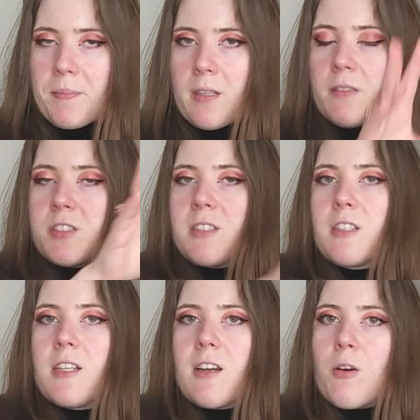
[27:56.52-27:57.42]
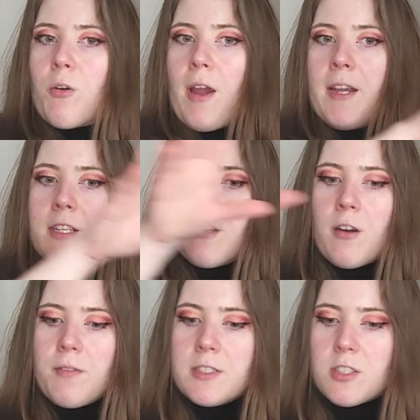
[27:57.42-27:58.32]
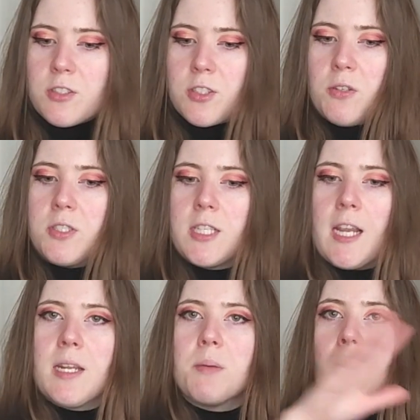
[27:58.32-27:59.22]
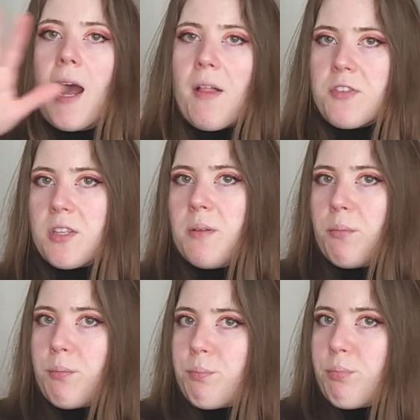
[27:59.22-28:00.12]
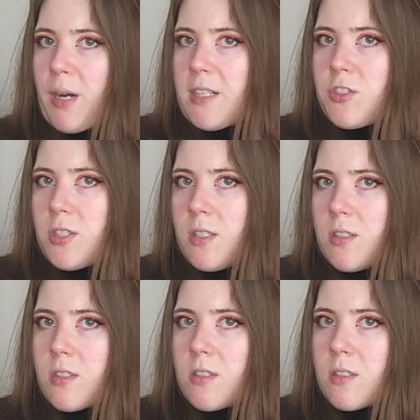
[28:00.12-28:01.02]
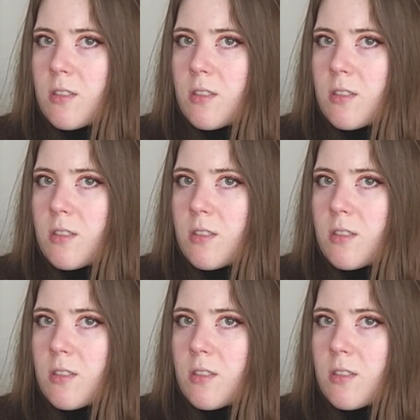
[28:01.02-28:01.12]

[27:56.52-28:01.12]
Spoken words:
of Santeria or any of its associated paths and branches